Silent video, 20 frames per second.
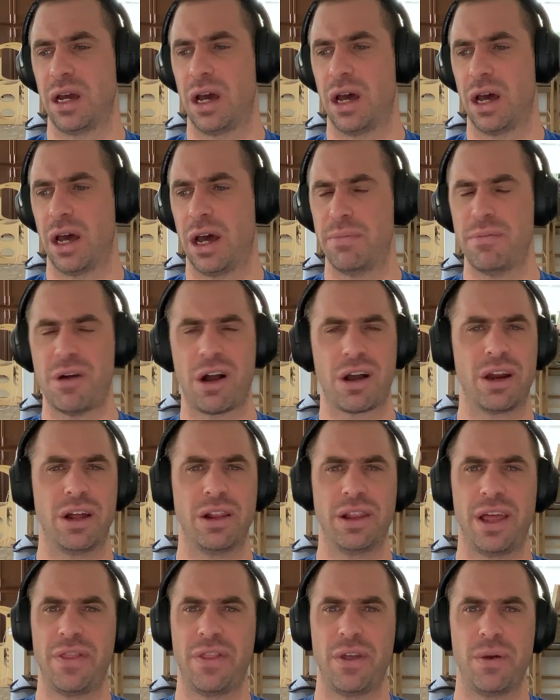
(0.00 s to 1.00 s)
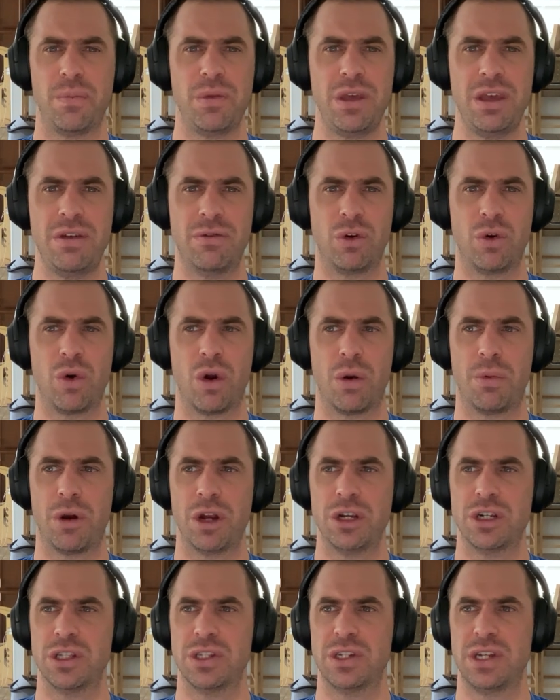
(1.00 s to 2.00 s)
uh, I'm not going to let the evil
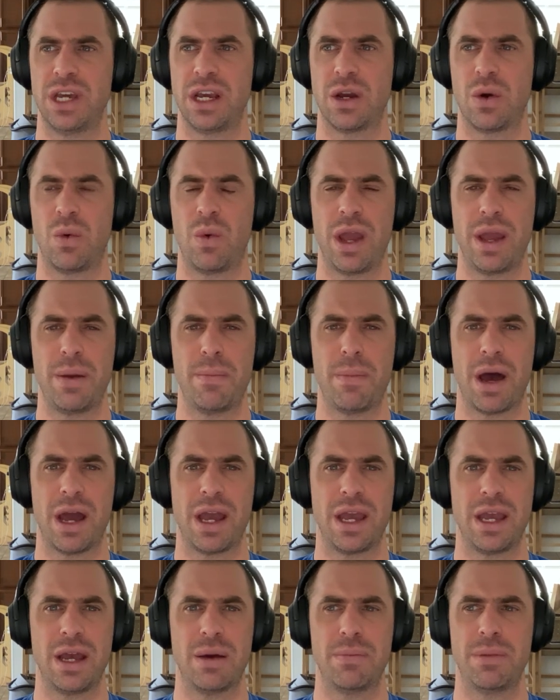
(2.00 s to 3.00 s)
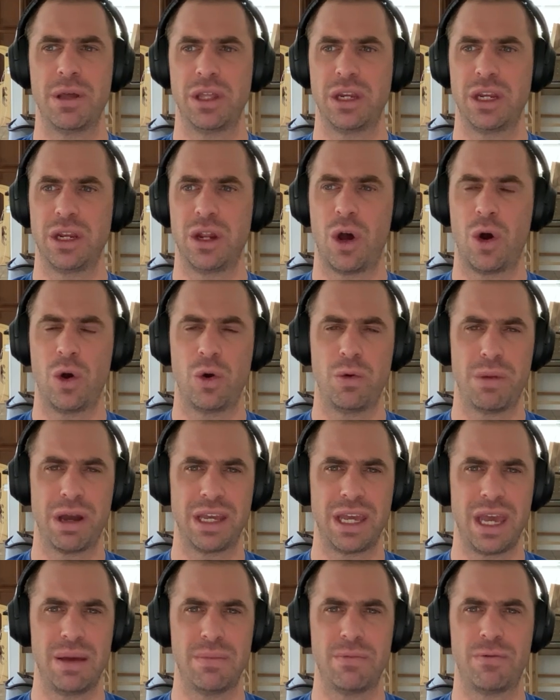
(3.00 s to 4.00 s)
corporations take away my ability to own
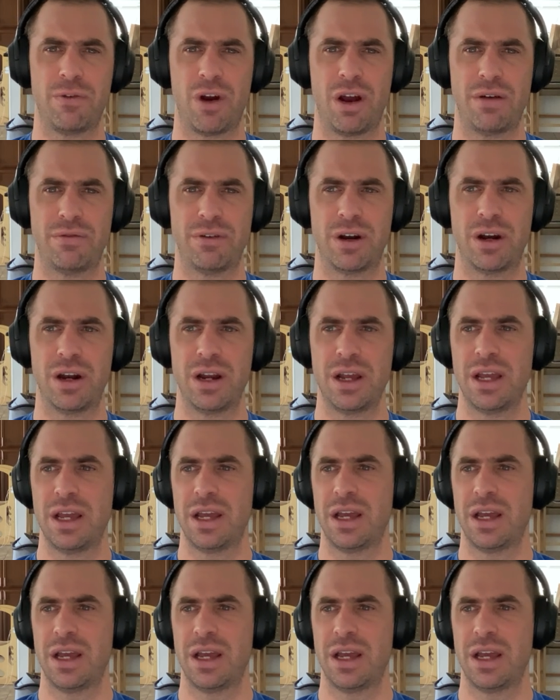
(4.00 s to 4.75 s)
my game forever.